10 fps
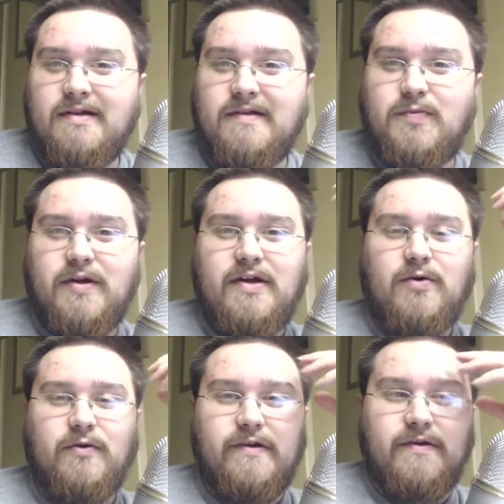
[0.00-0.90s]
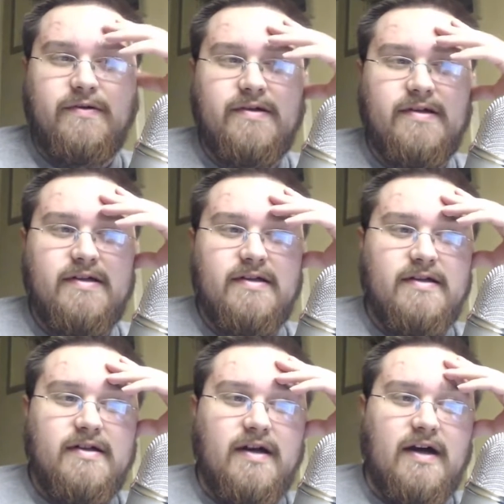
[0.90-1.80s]
He's a pretty cool dude.
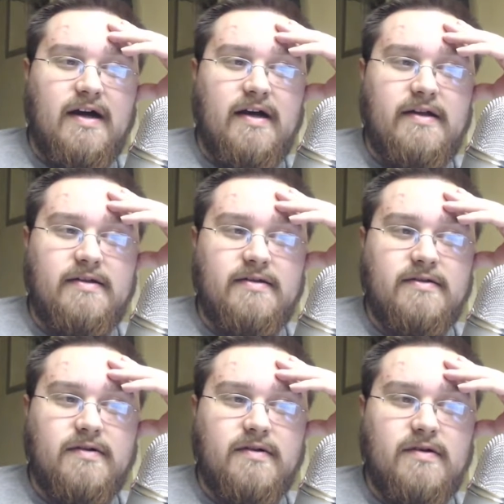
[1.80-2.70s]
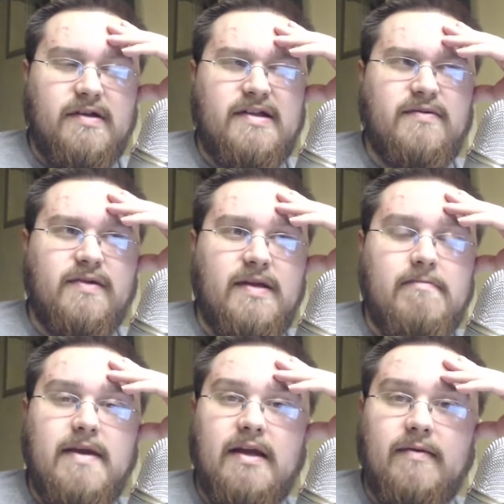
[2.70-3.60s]
I didn't really
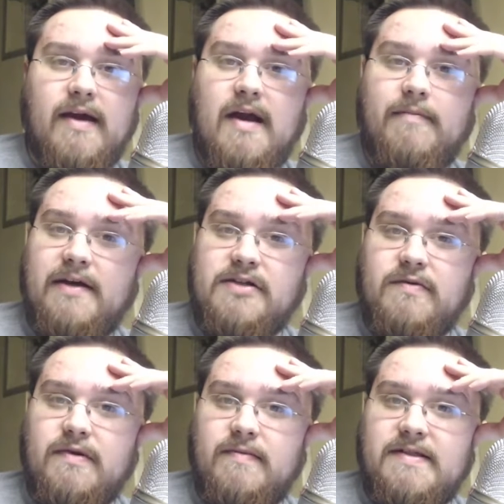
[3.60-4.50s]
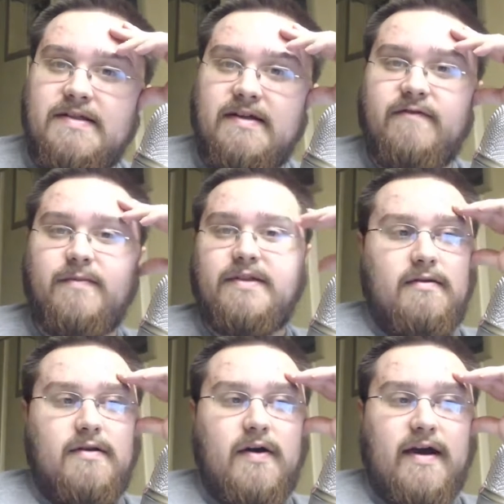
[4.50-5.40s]
meet him. I got a picture with him and stuff. But
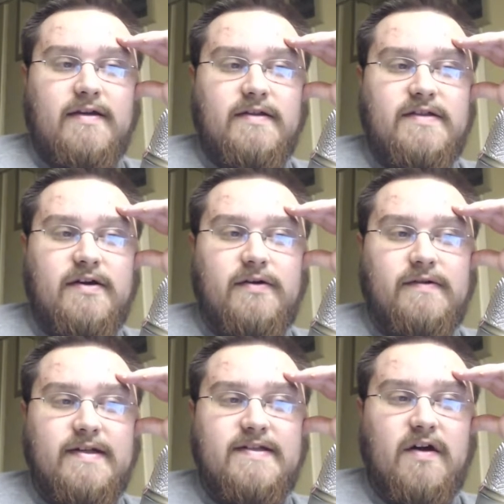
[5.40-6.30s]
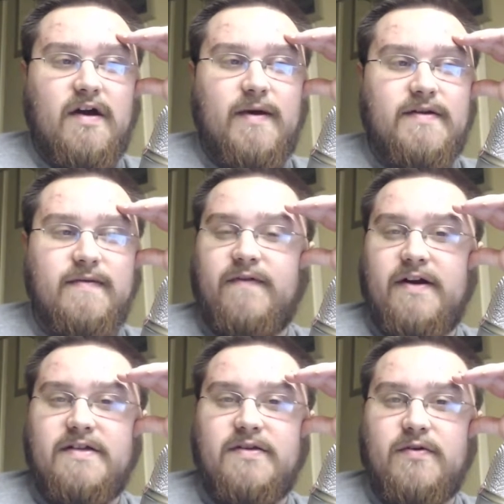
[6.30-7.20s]
okay, so let's talk about some
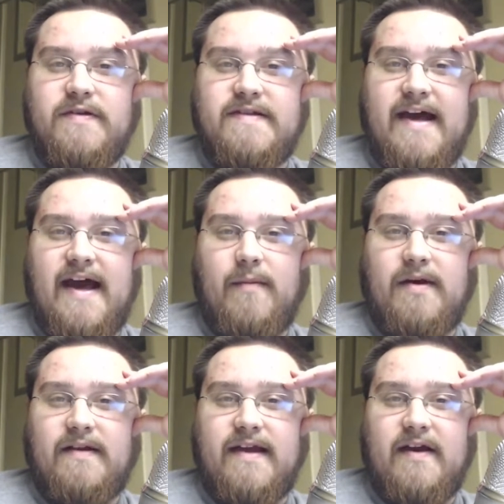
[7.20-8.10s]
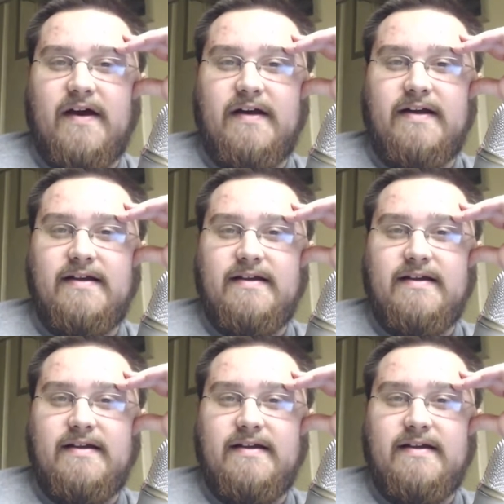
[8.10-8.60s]
funny stories that happened at the con.